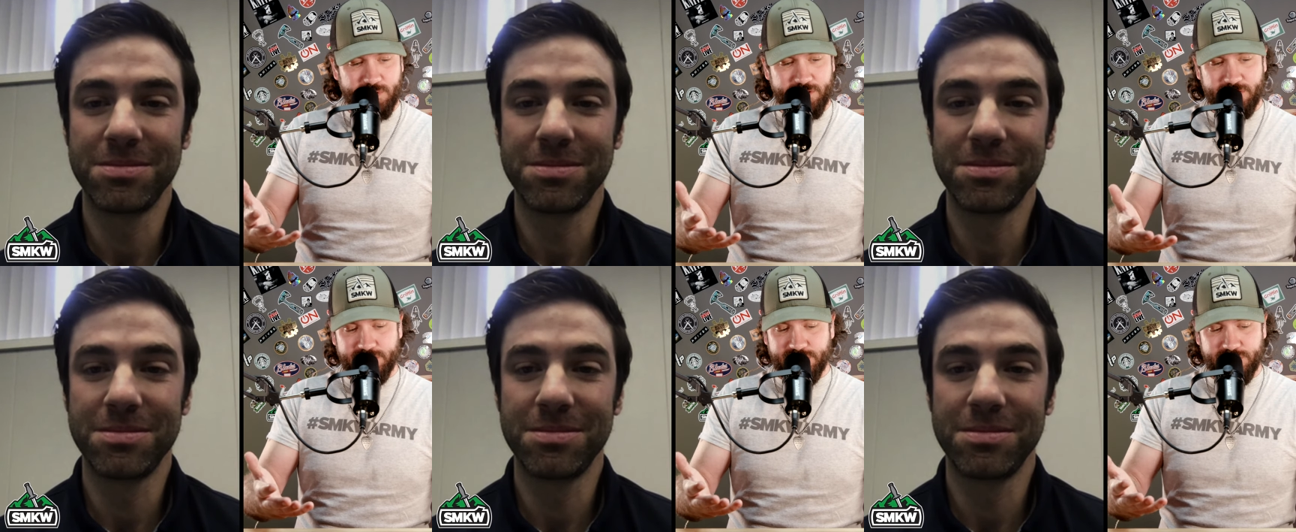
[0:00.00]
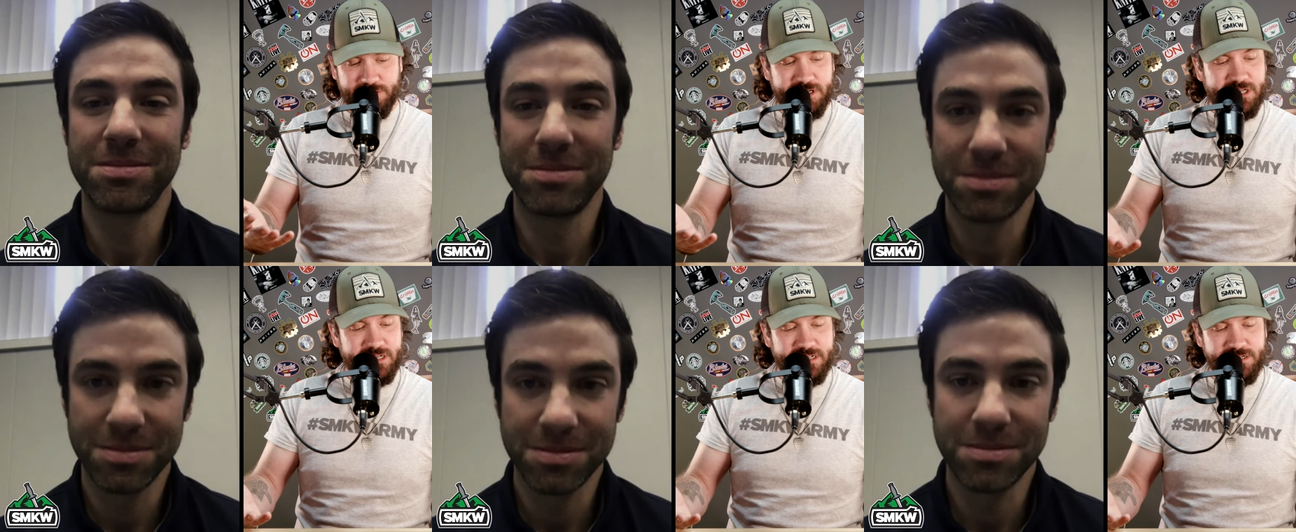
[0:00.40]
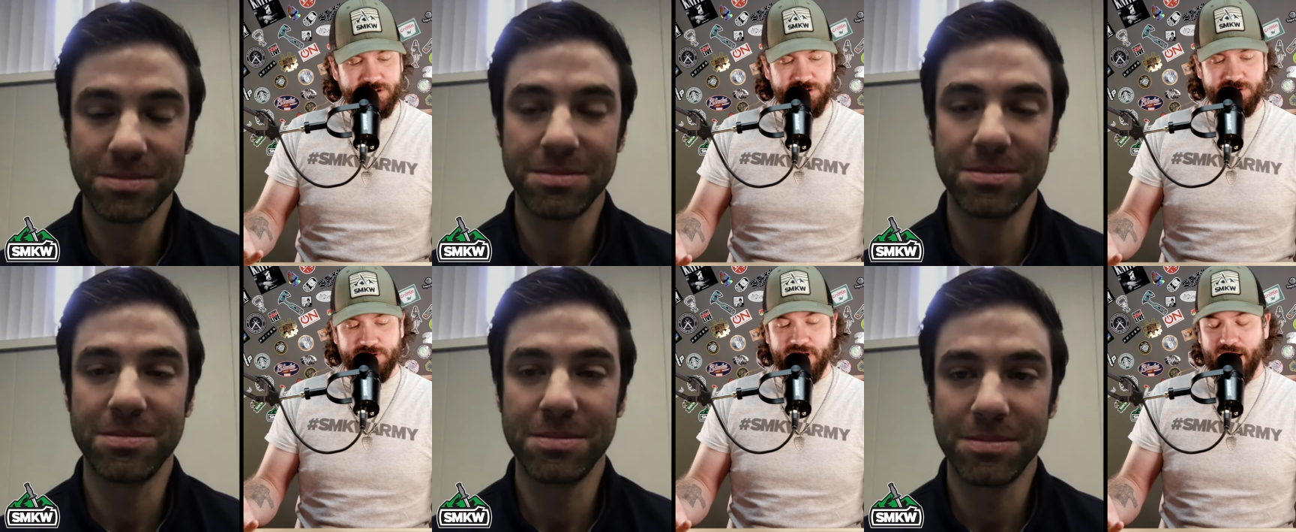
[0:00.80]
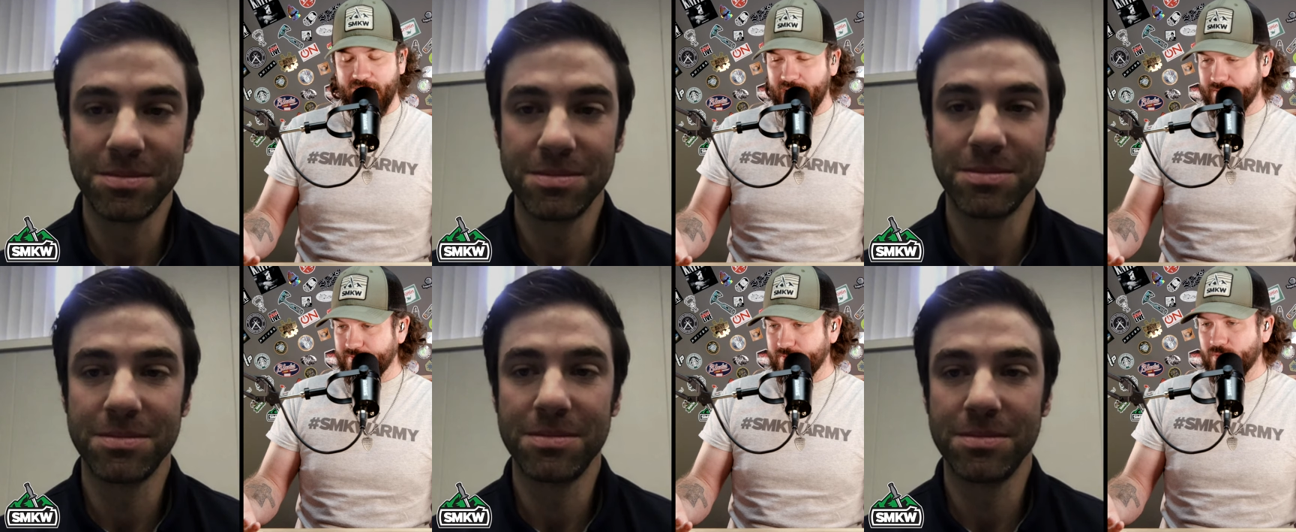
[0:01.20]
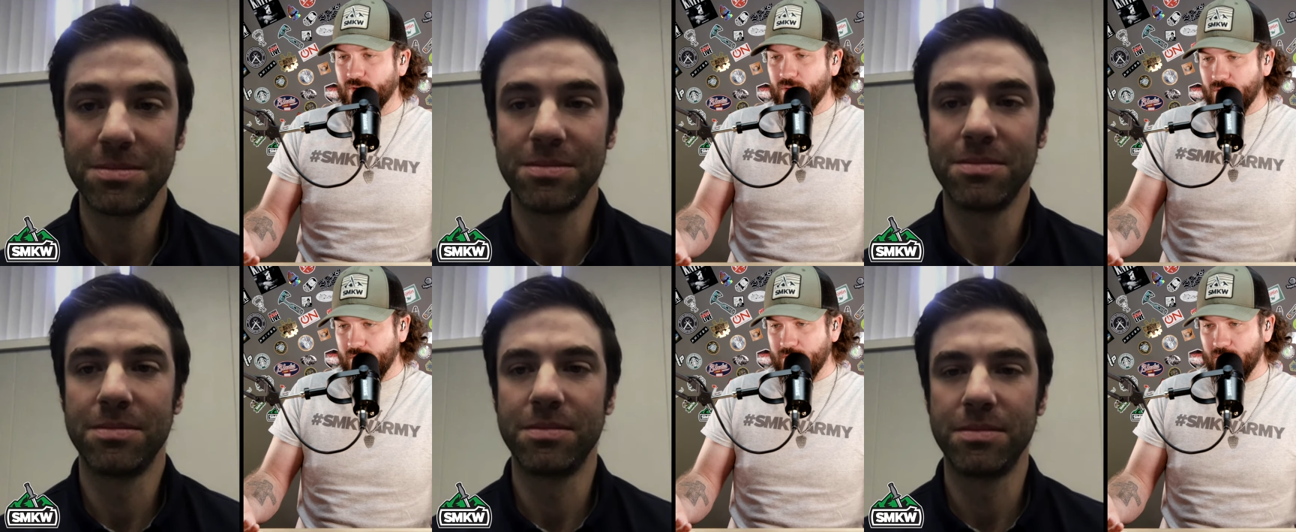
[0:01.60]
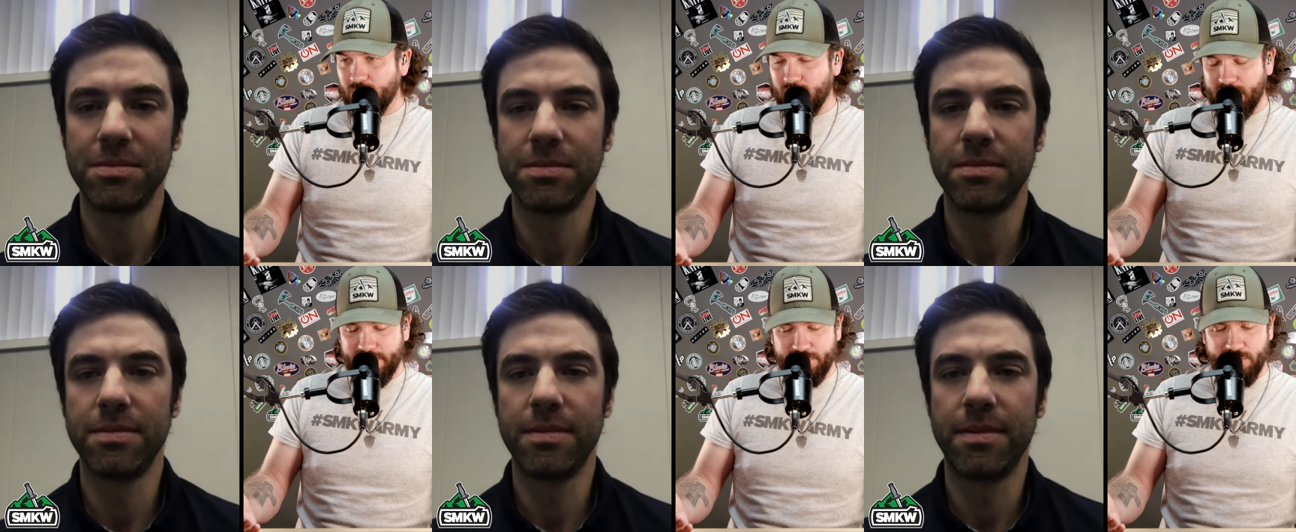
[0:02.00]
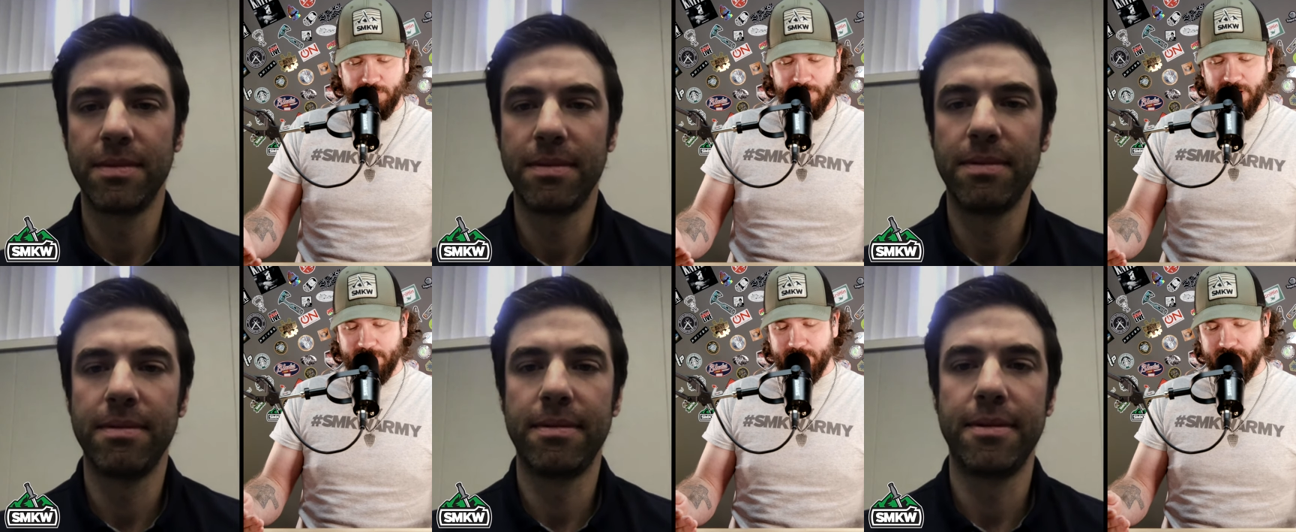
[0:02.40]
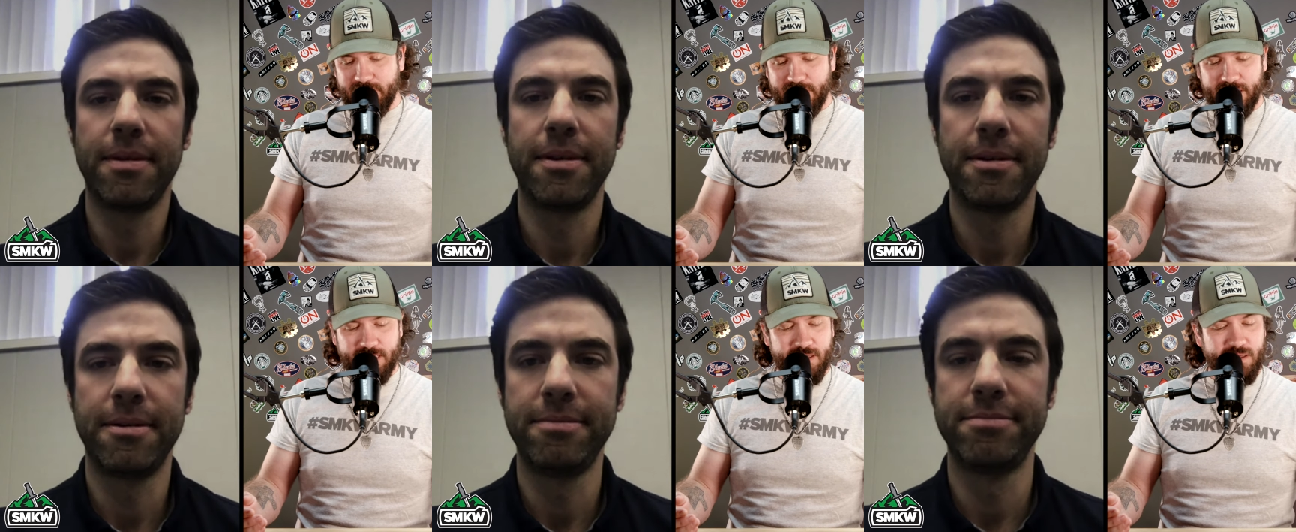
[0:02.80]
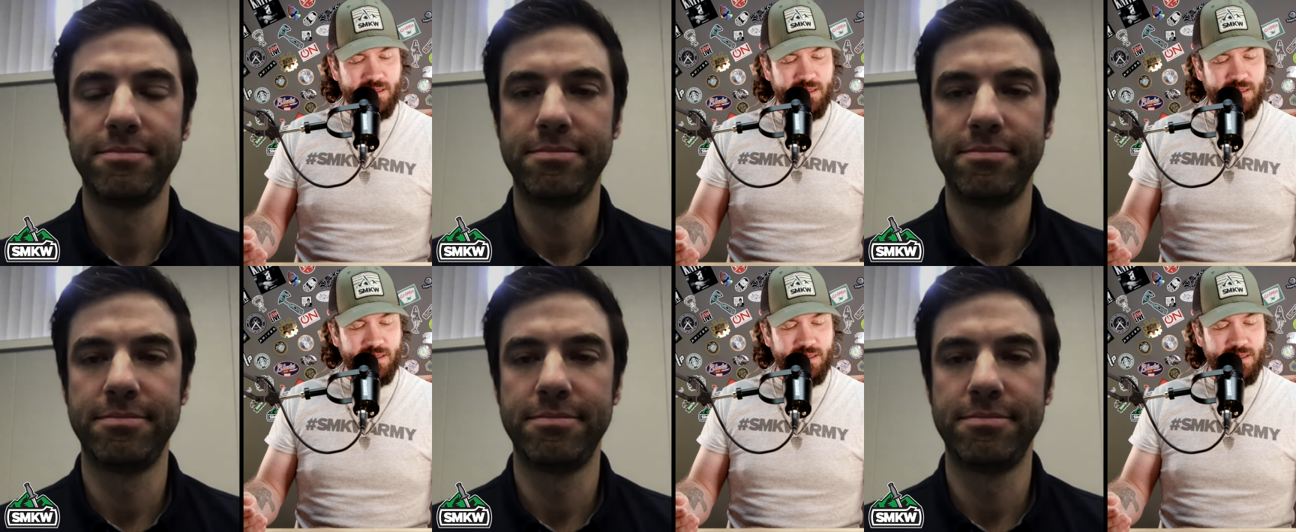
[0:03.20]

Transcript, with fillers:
Speaker 1: whether it's your keys, your knife, whatever it may be.